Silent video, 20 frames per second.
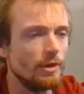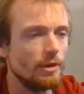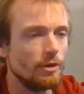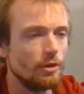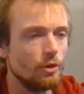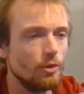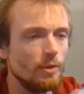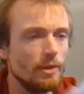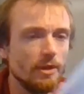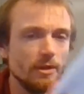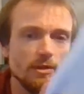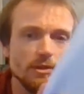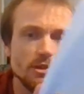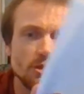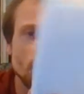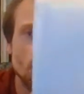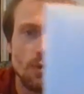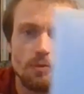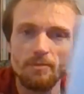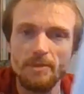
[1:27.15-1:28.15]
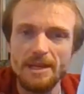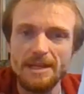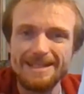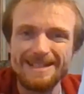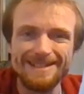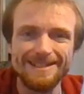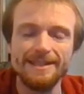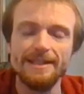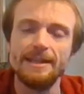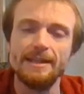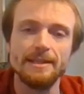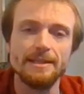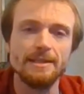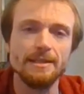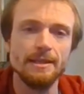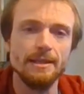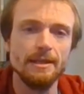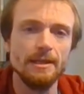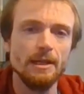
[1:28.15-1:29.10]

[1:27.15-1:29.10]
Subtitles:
in, you can store meat in this.